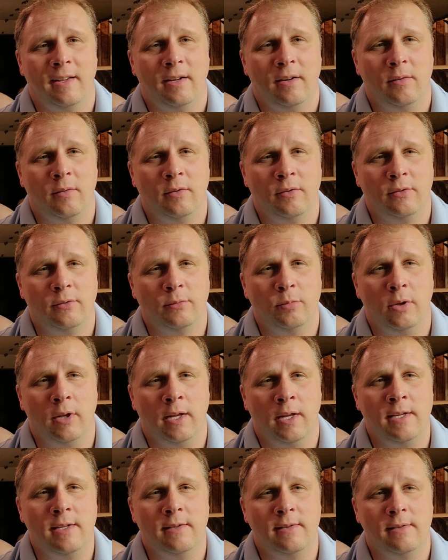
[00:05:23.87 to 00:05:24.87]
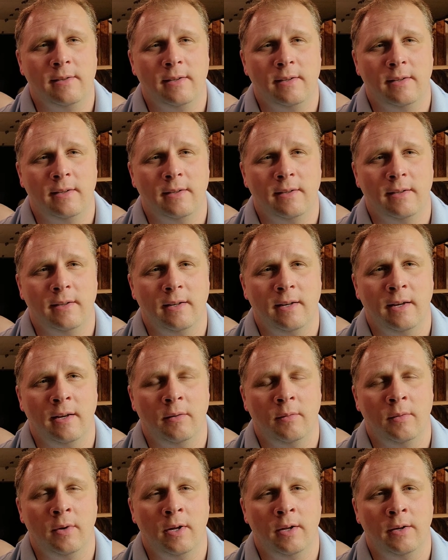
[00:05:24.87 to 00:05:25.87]
was placed and
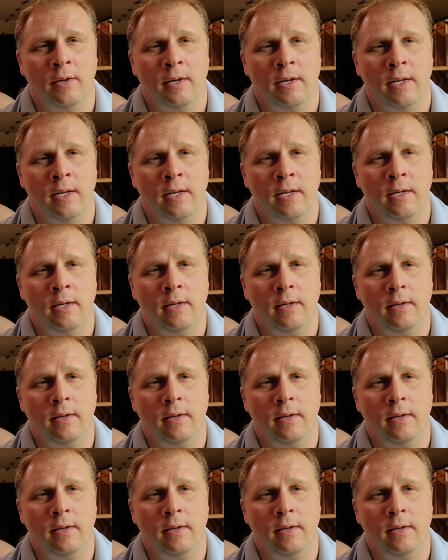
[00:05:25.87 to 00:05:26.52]
welded in.